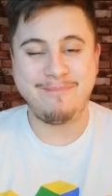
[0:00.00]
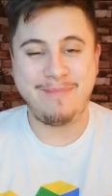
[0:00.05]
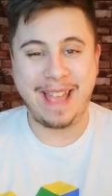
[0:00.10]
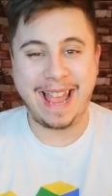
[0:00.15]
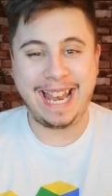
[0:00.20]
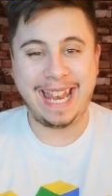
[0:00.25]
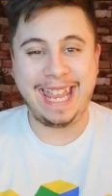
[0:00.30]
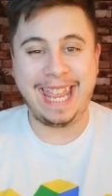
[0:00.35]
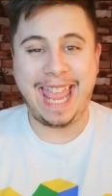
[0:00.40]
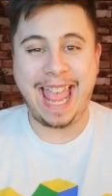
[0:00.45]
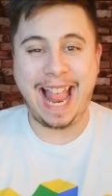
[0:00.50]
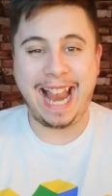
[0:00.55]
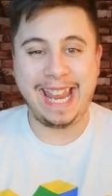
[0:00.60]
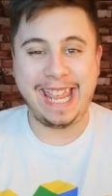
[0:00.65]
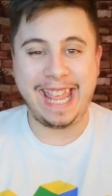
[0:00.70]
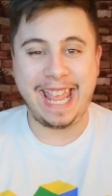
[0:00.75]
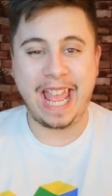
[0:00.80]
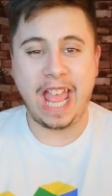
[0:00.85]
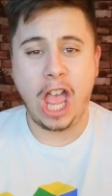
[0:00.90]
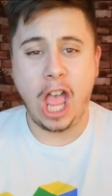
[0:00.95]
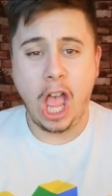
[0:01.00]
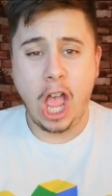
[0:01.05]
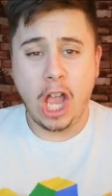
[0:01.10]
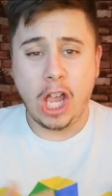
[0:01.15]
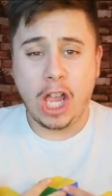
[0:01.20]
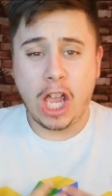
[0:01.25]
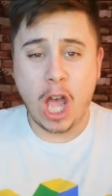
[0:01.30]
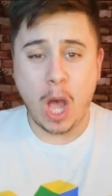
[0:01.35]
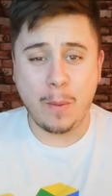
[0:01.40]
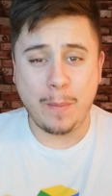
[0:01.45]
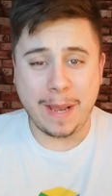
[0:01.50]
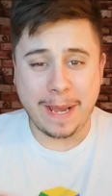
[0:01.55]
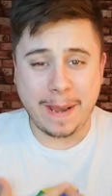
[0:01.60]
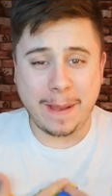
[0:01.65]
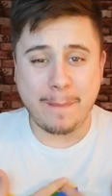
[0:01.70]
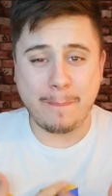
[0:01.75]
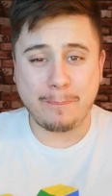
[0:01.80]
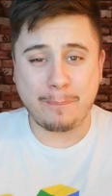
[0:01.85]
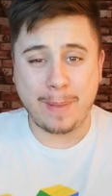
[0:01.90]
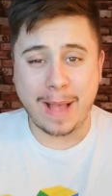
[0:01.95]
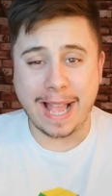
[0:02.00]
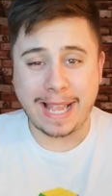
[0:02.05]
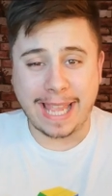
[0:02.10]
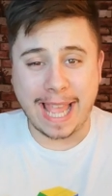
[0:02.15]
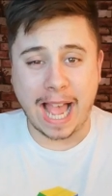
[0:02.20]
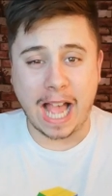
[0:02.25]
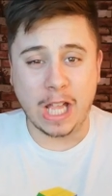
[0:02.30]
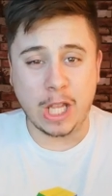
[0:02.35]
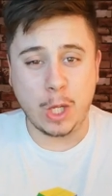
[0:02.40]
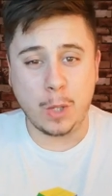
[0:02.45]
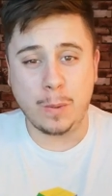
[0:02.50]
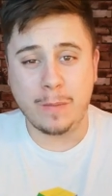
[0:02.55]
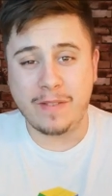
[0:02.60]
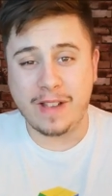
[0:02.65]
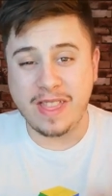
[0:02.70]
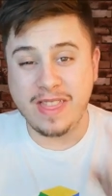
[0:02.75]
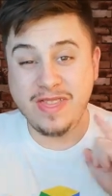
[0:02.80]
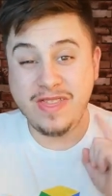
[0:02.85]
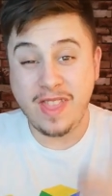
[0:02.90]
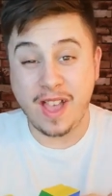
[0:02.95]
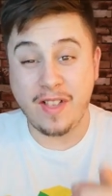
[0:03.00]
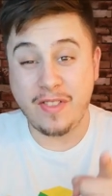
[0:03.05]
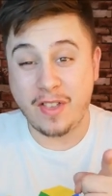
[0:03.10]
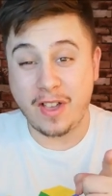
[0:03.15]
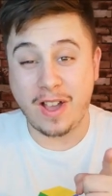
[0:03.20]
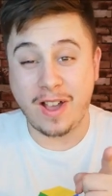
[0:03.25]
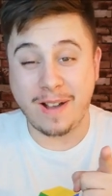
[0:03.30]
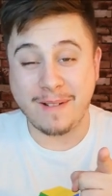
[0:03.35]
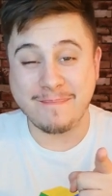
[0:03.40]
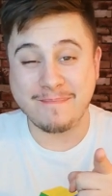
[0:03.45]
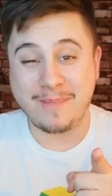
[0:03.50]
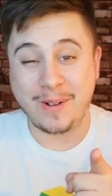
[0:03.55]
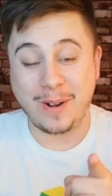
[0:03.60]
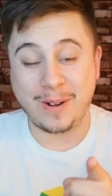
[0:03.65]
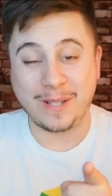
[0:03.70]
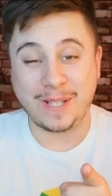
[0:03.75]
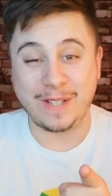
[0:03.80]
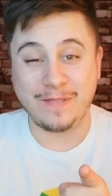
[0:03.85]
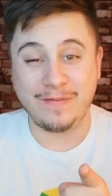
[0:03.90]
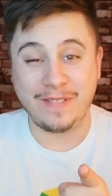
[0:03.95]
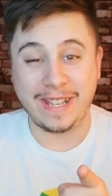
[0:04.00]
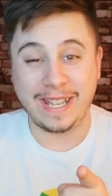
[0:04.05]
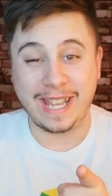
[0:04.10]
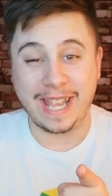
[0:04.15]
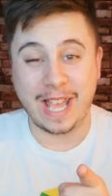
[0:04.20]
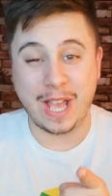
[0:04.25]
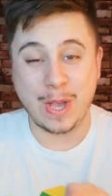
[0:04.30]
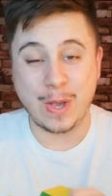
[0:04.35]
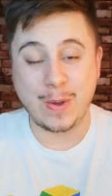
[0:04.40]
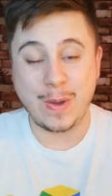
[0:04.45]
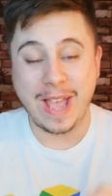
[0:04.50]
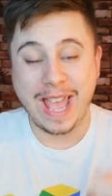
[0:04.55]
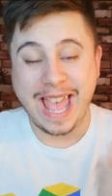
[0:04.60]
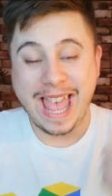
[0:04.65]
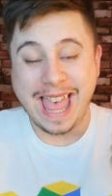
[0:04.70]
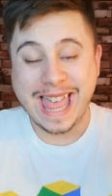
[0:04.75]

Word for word: Belly Elliot coming back at you with another unboxing video.